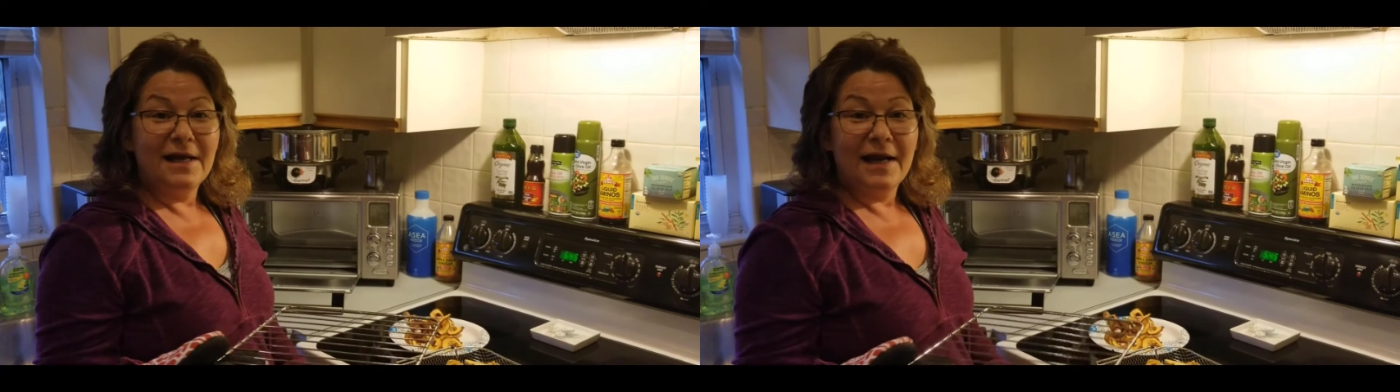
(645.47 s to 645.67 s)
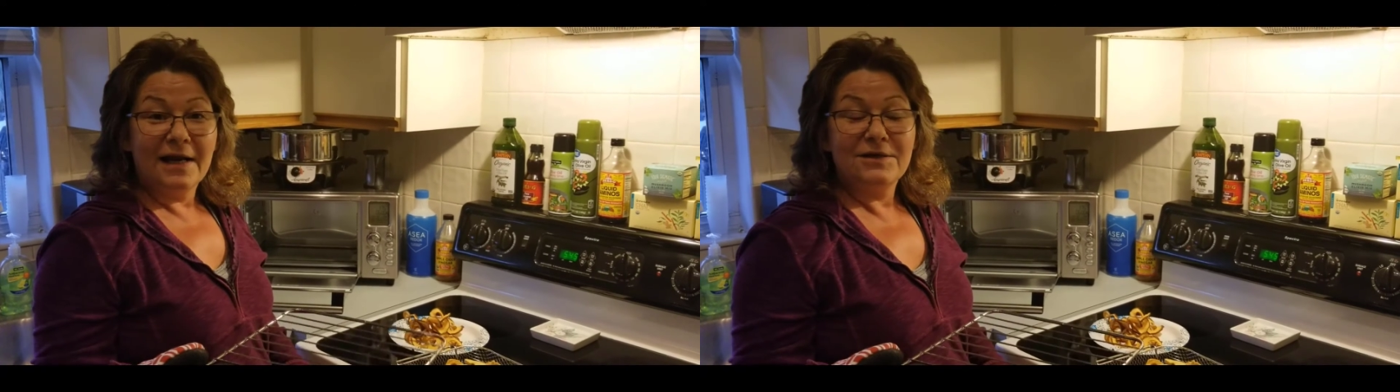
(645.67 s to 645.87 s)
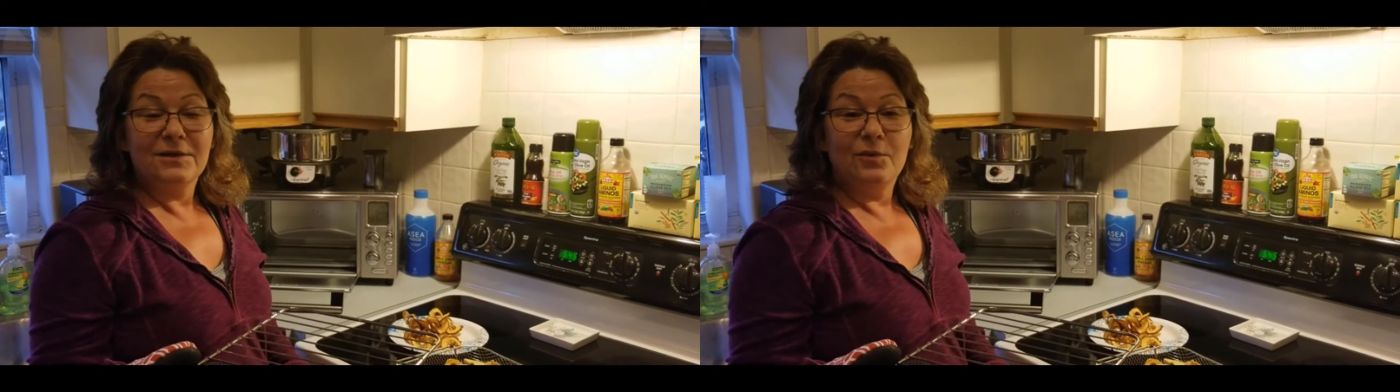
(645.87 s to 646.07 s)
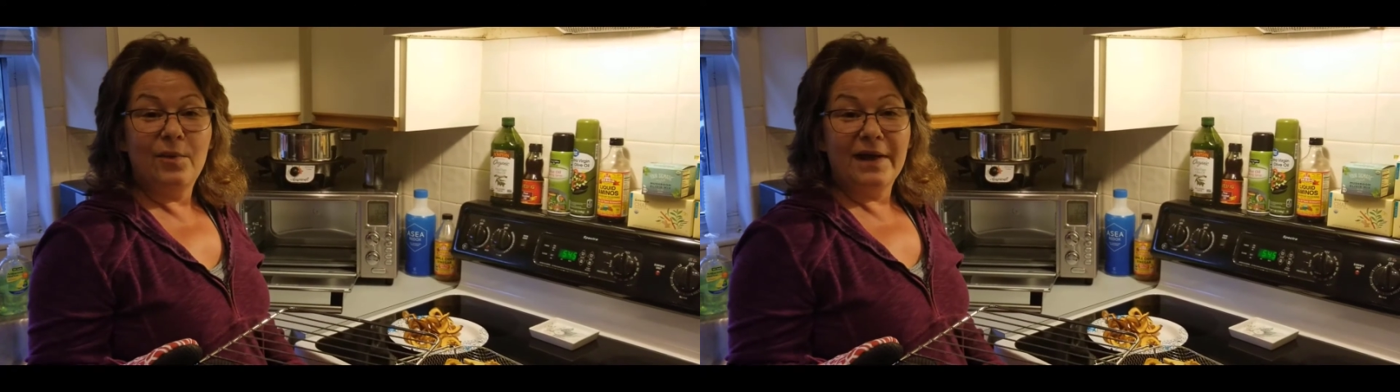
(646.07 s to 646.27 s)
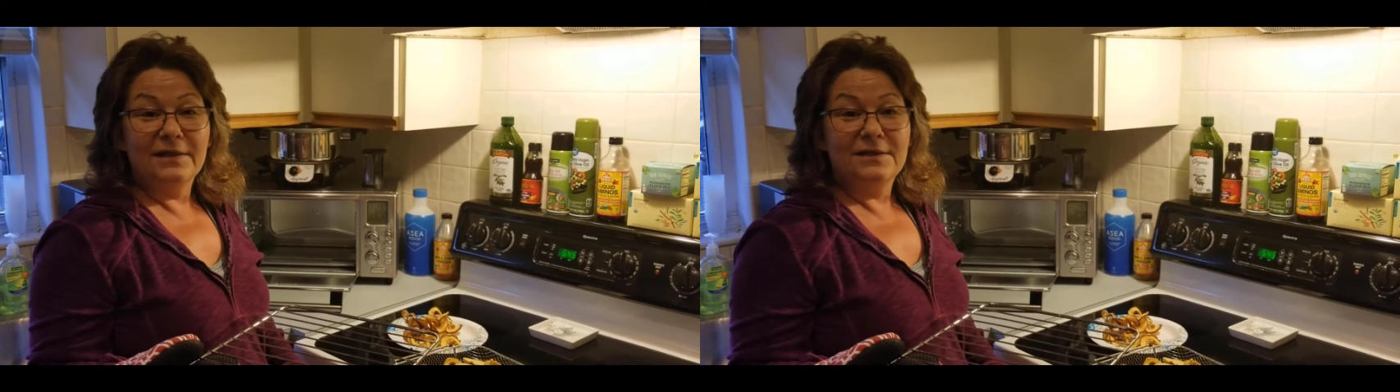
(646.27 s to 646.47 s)
And actually
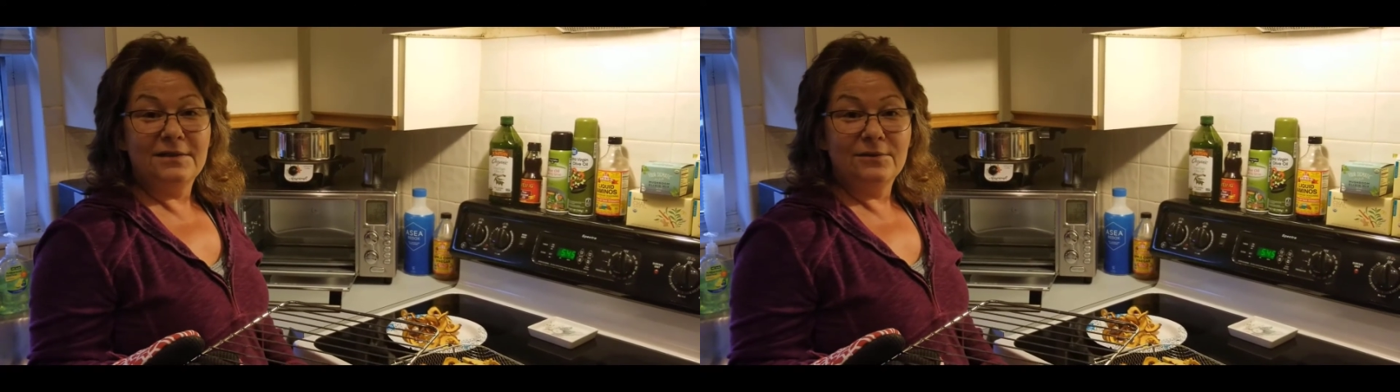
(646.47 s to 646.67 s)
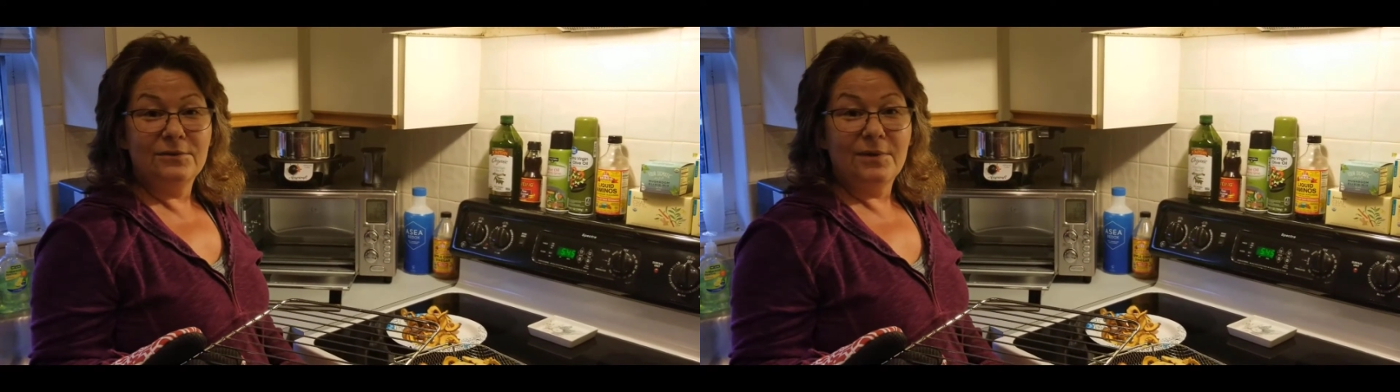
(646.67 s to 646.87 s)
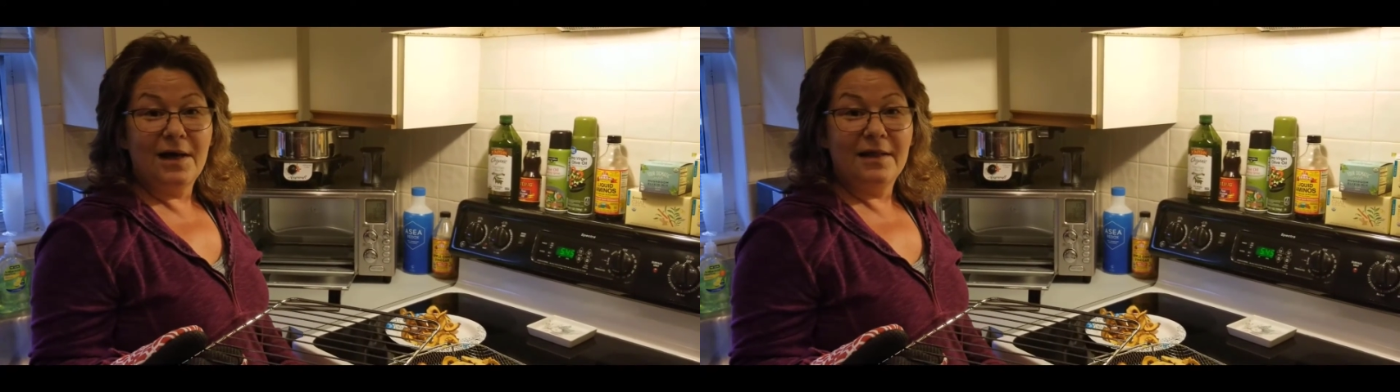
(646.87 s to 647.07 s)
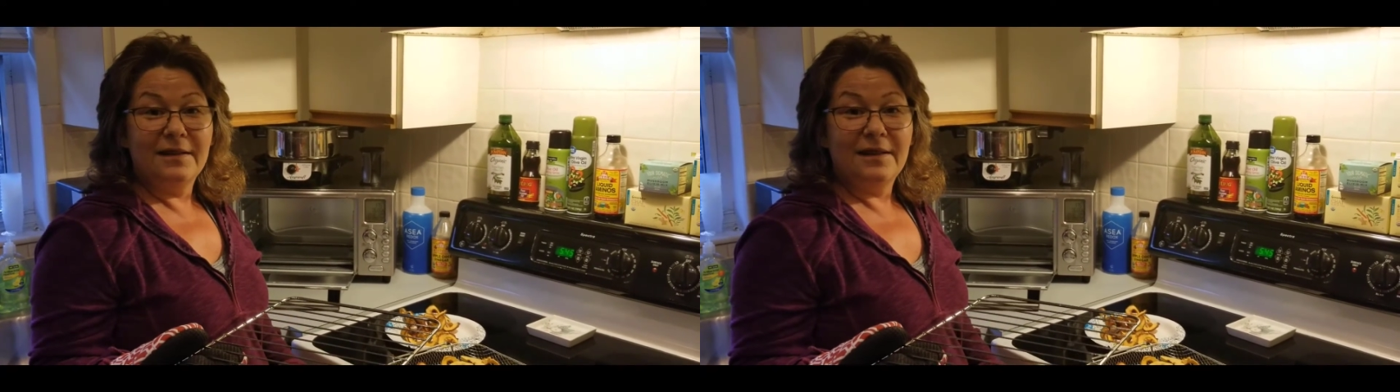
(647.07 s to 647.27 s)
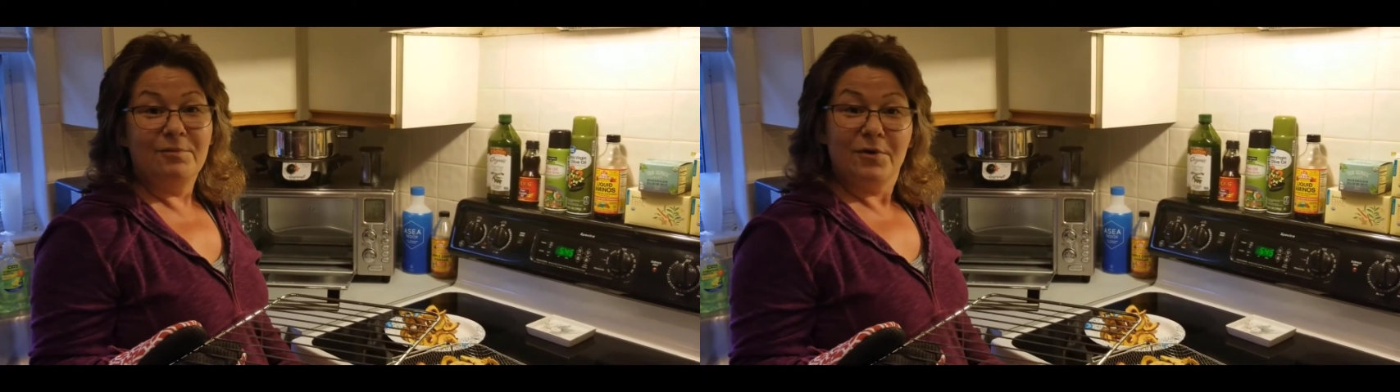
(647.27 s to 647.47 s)
went to
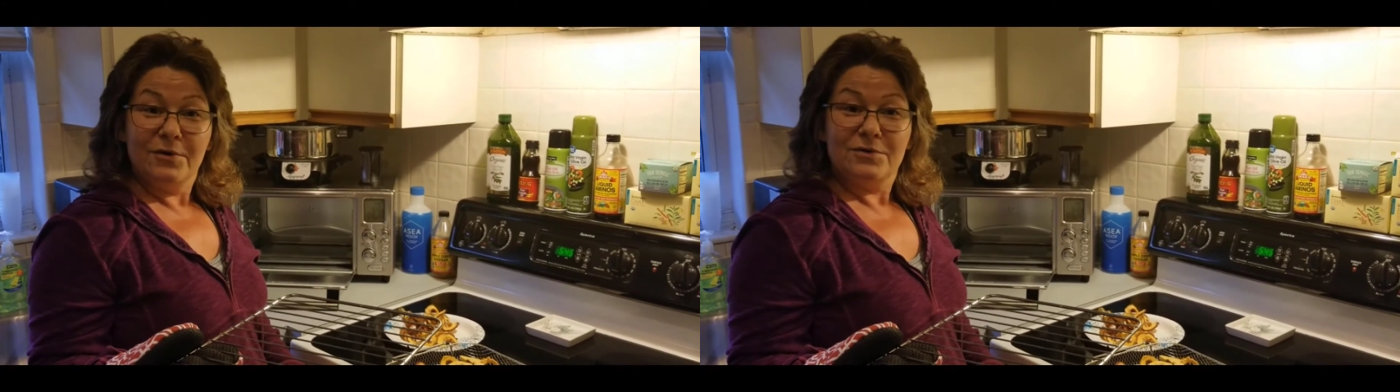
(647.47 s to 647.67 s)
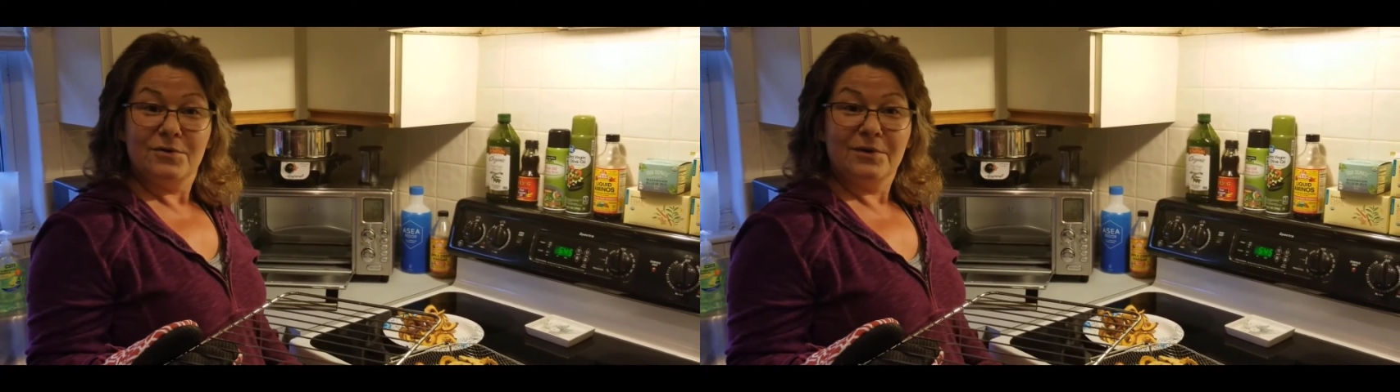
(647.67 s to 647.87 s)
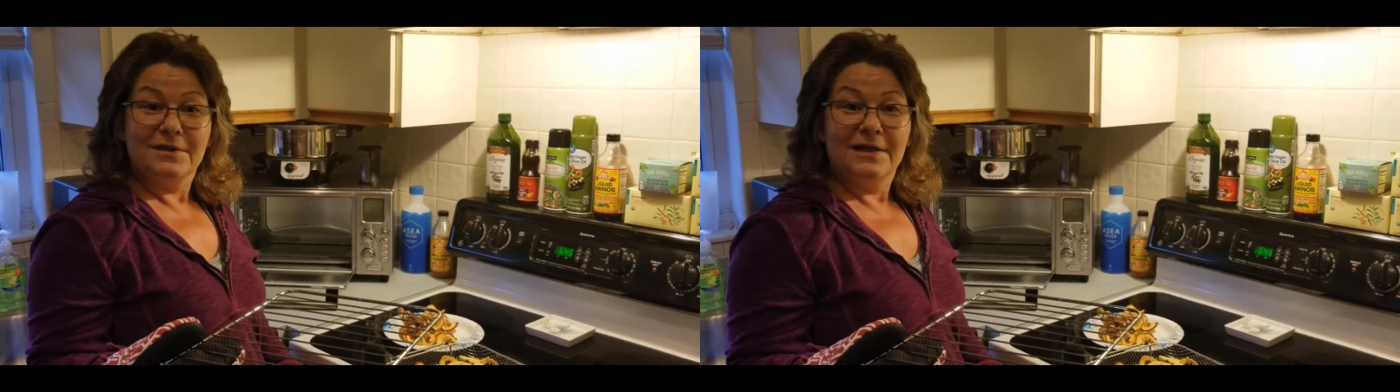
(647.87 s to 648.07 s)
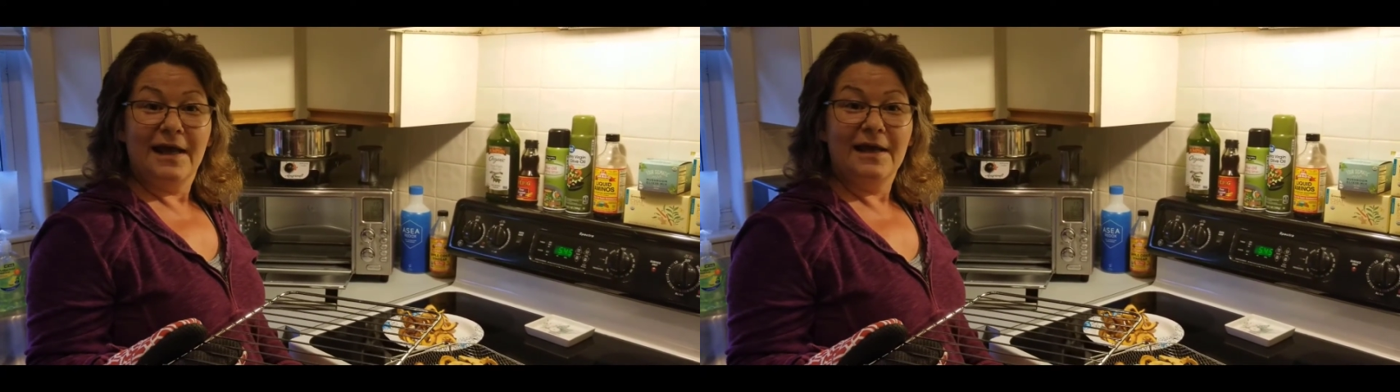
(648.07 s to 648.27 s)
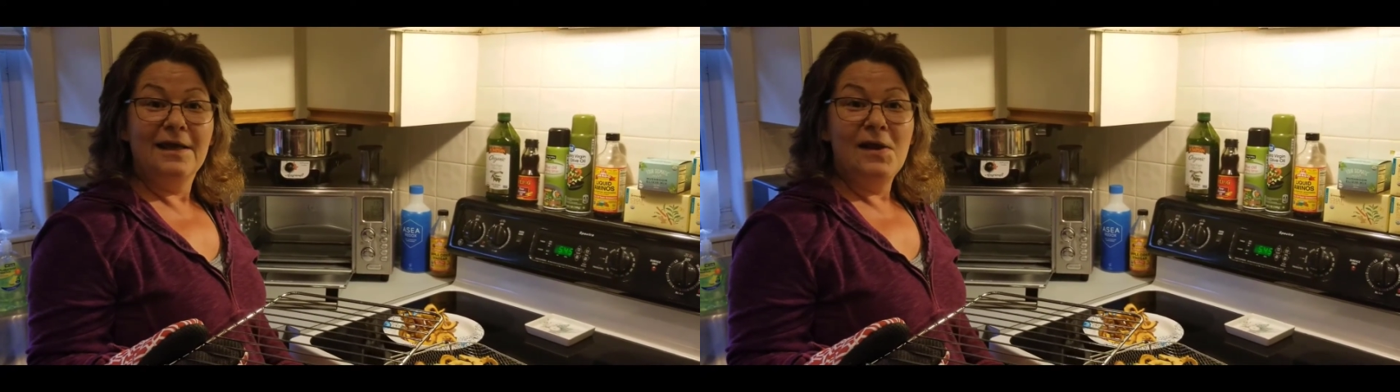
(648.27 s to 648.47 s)
the produce store
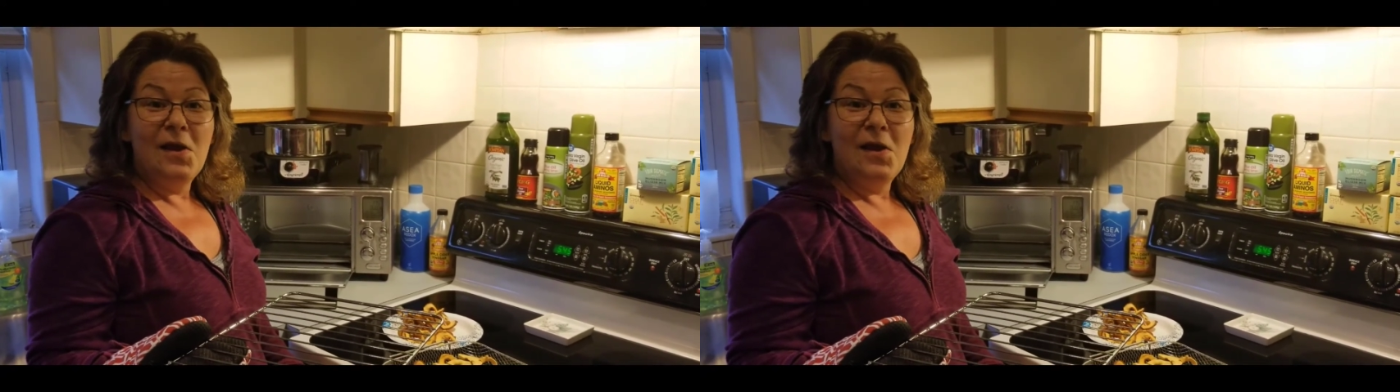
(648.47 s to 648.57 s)
today,